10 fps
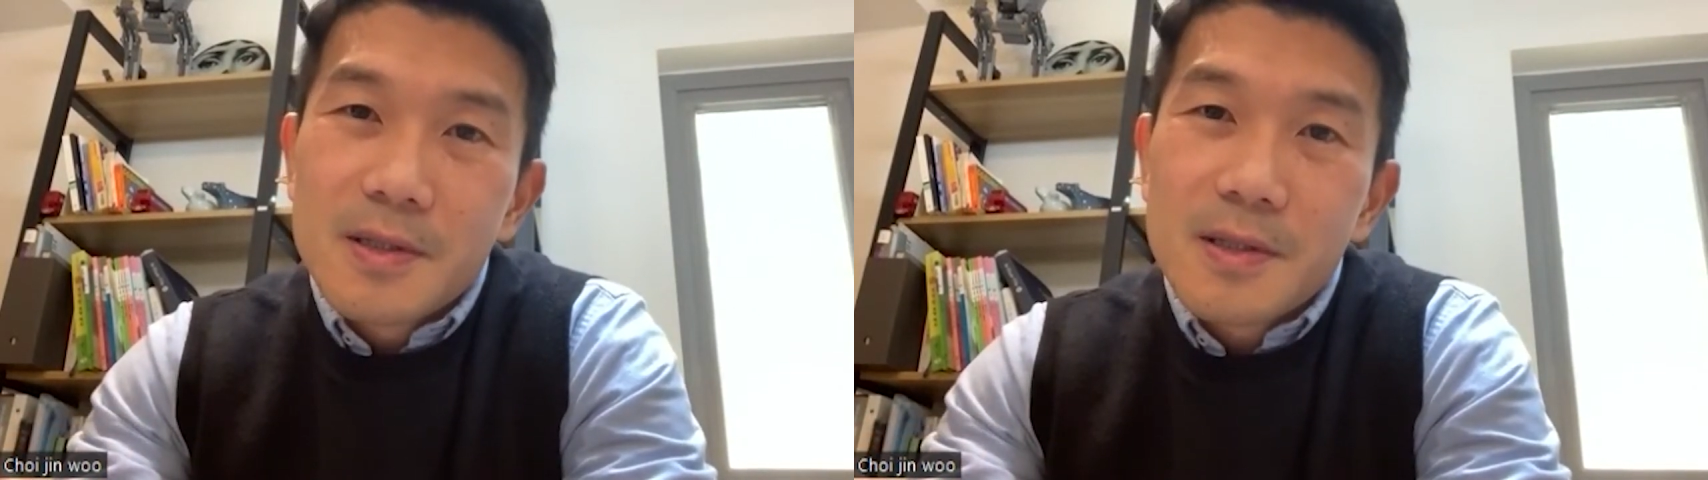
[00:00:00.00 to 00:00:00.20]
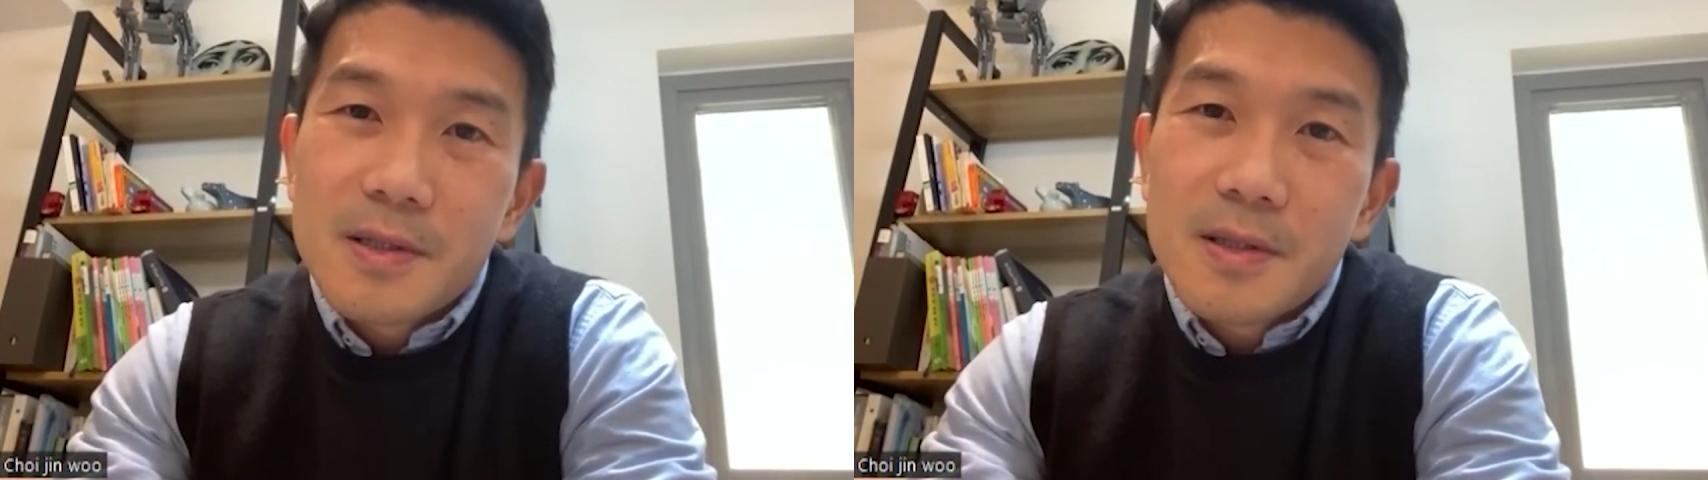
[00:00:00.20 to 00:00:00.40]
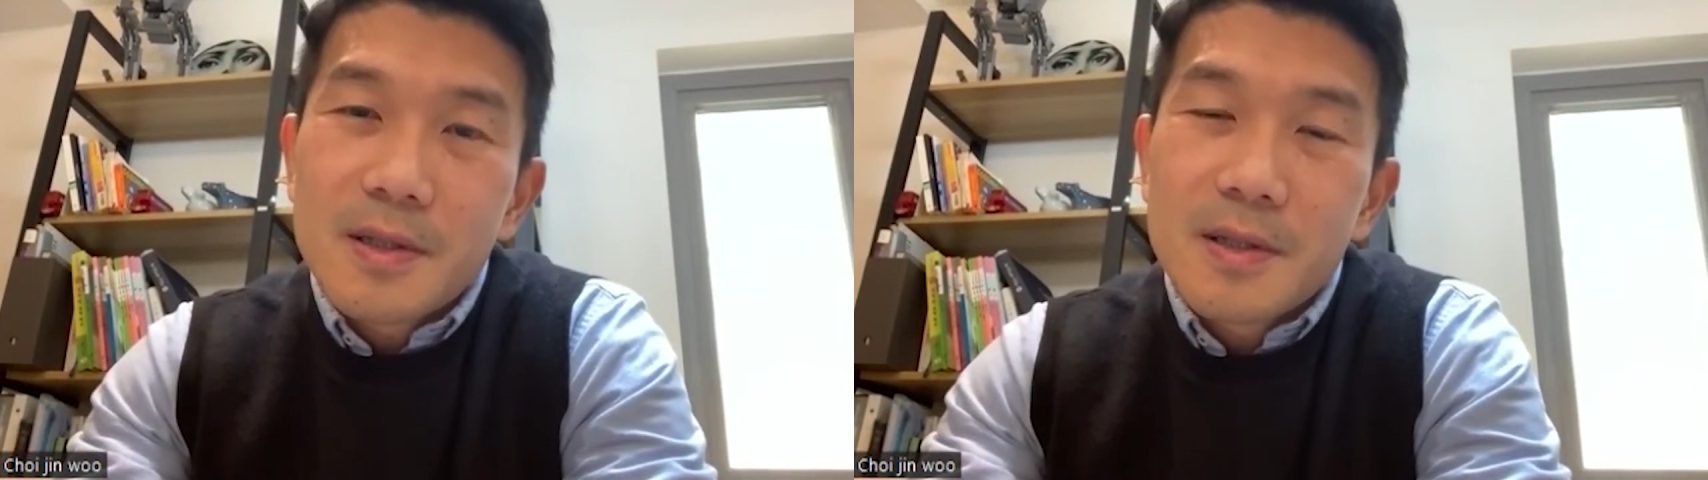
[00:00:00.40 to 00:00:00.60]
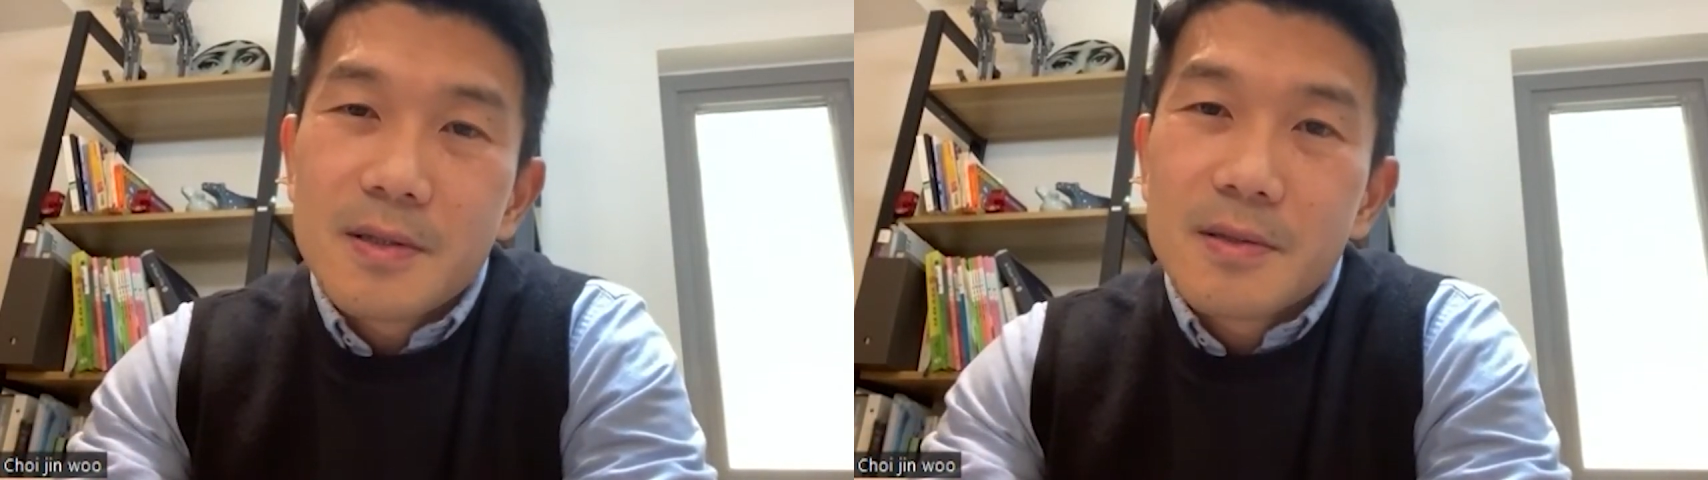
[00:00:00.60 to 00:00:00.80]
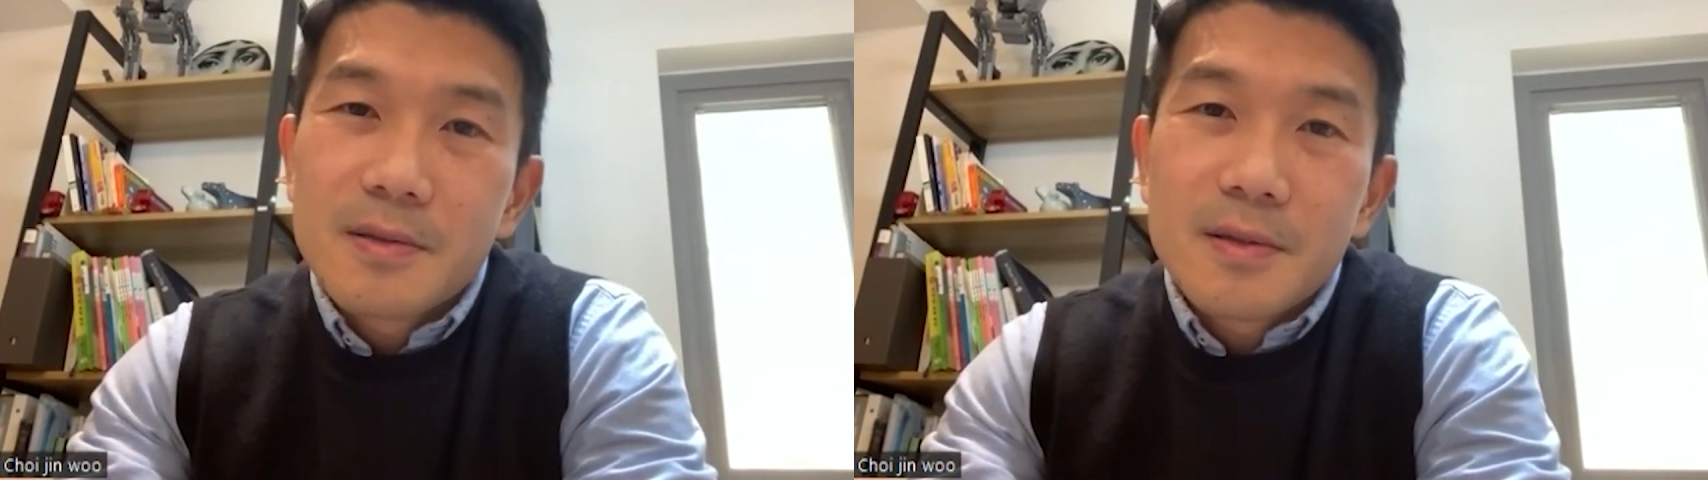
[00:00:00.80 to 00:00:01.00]

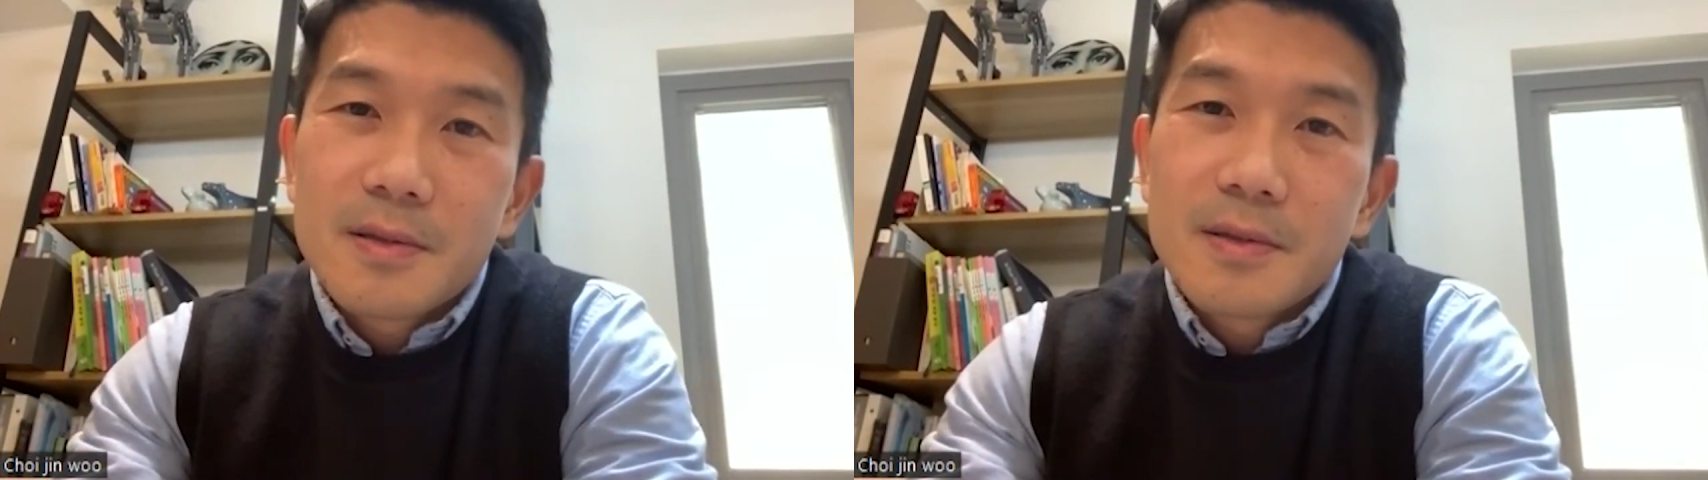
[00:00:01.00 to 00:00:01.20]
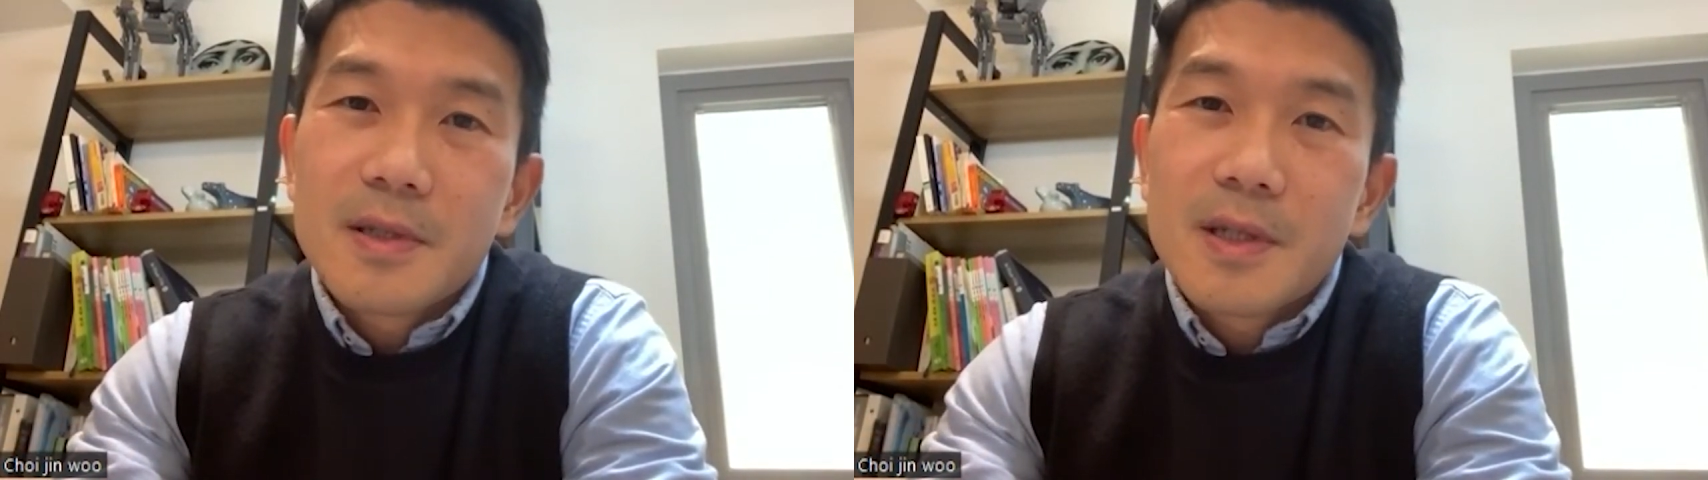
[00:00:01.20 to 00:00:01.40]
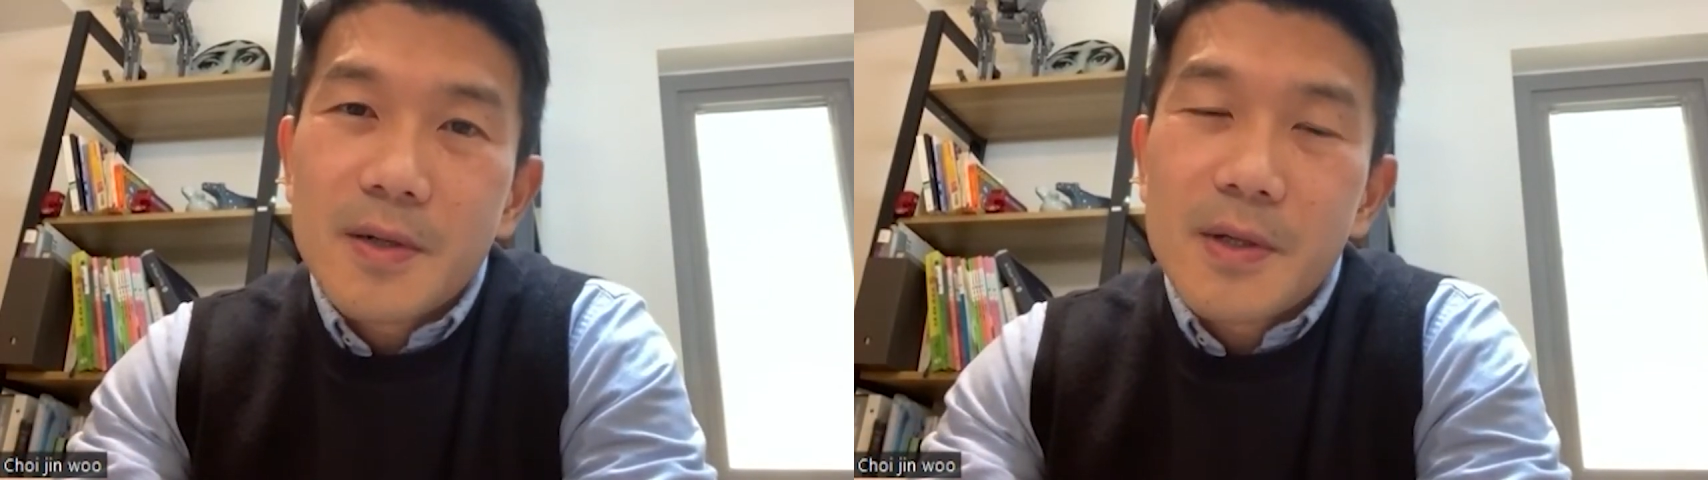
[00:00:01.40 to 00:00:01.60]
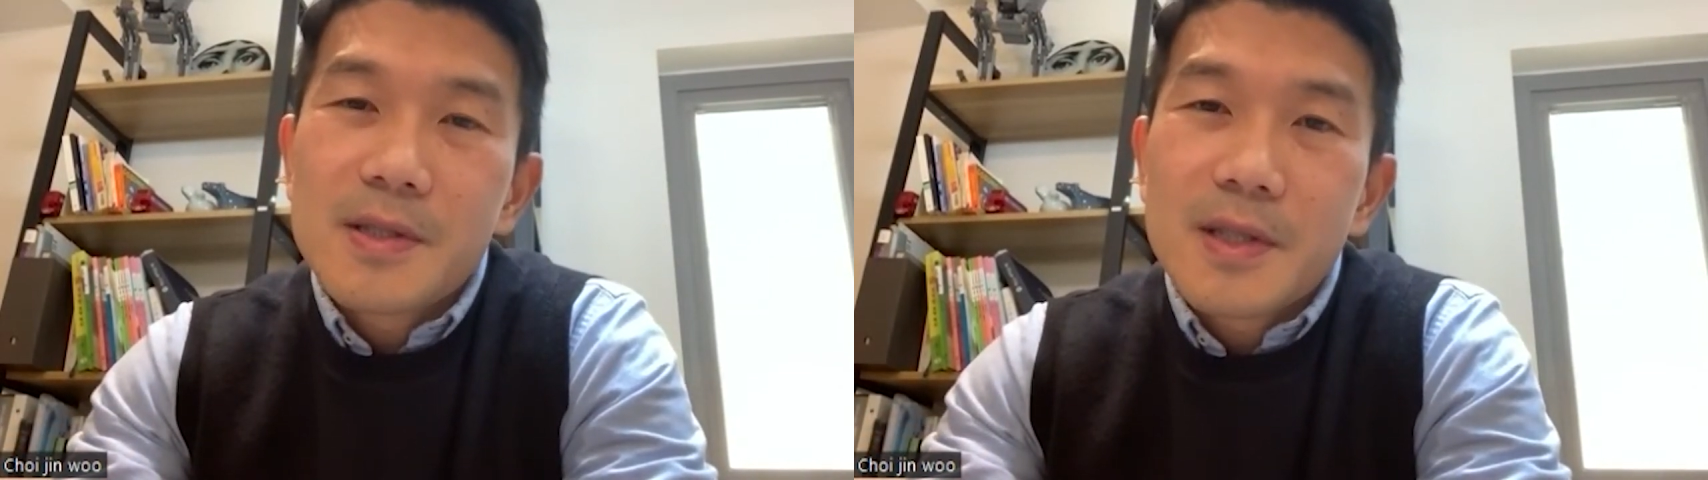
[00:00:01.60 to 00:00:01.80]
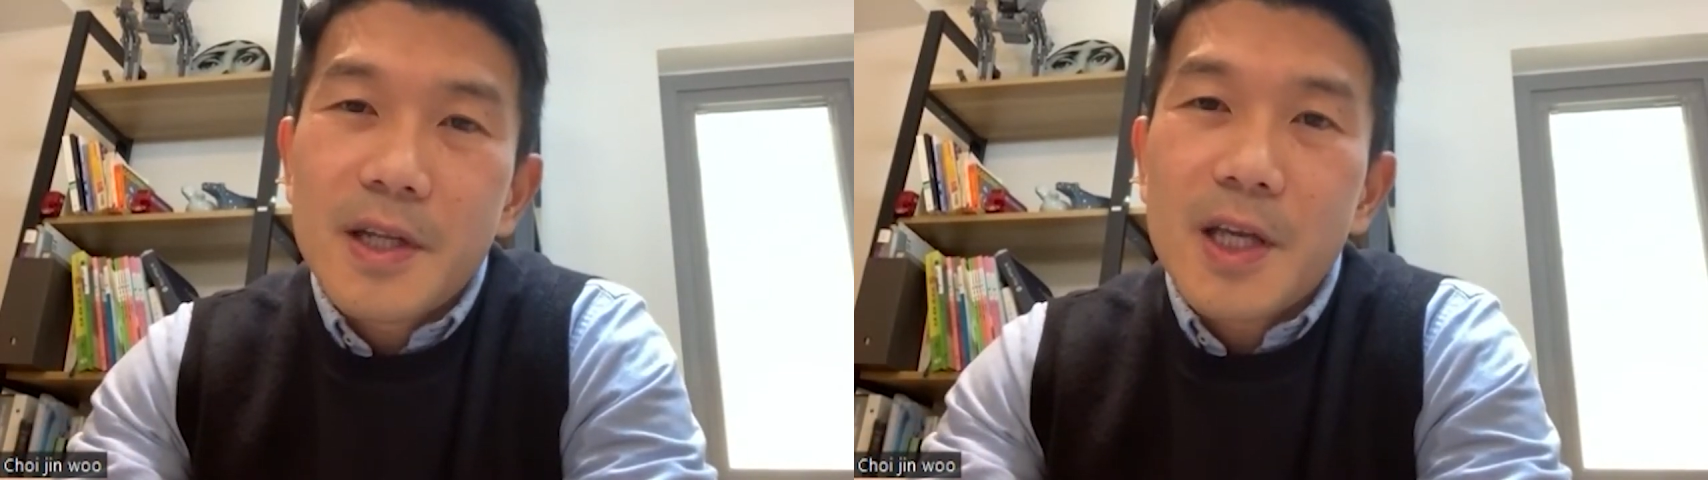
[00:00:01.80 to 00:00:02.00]
So I was
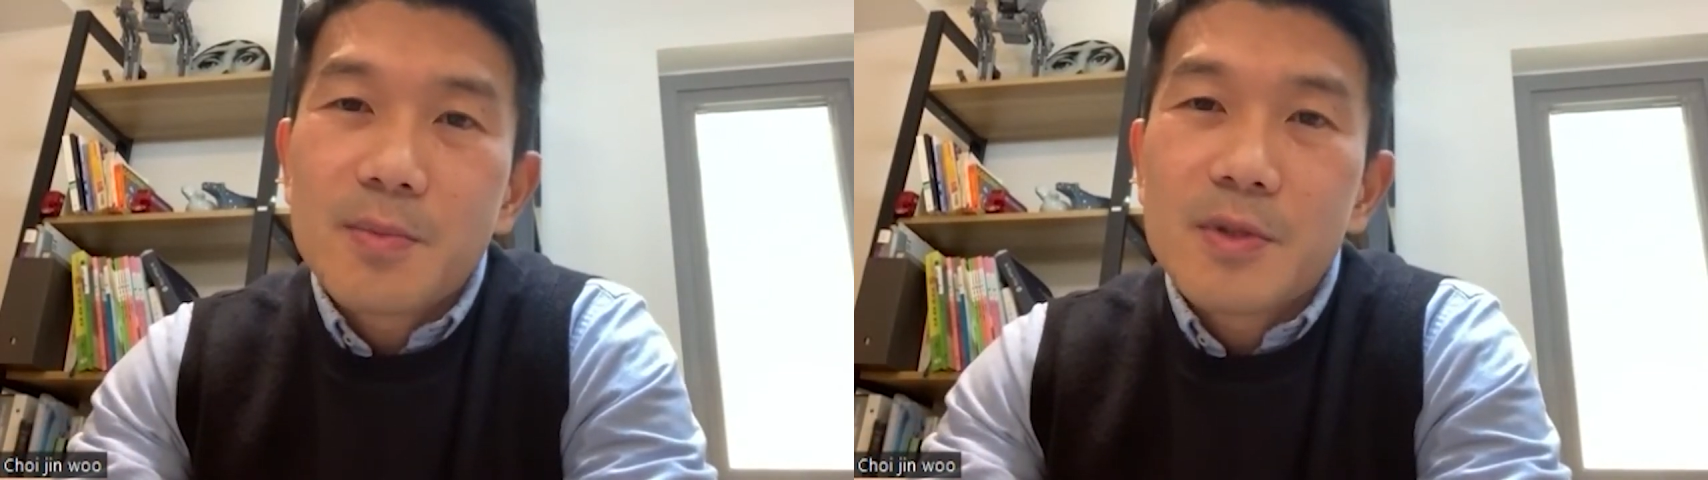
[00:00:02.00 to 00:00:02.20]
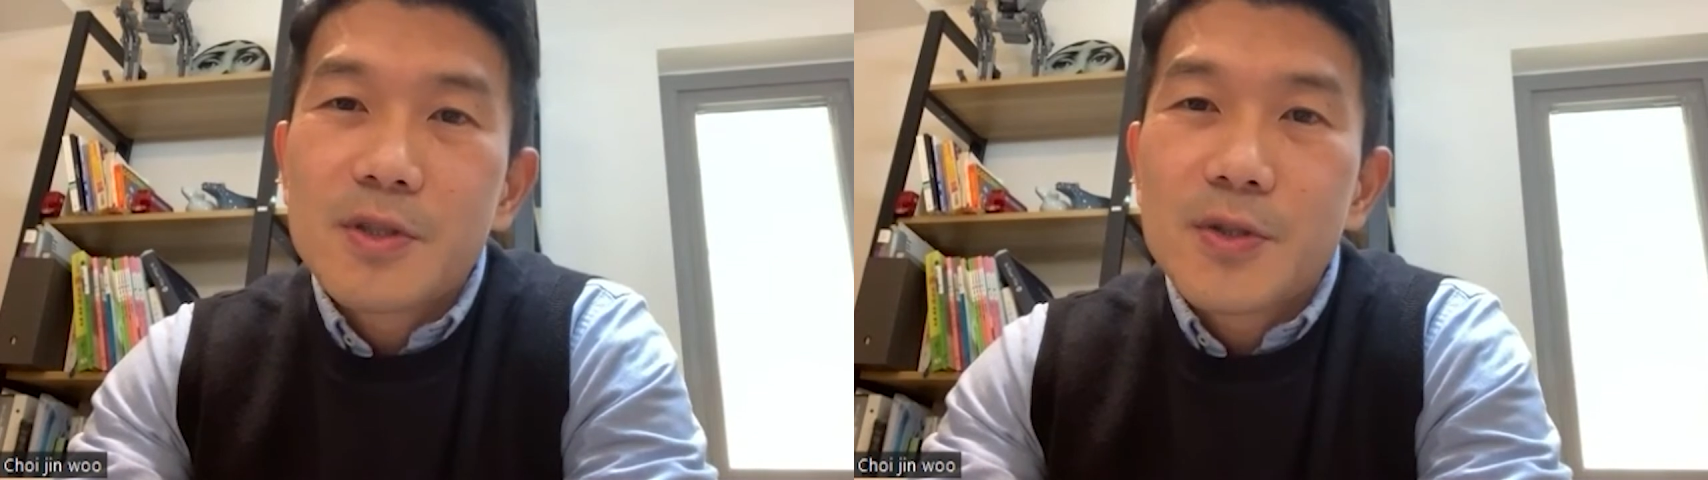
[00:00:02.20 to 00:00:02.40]
not able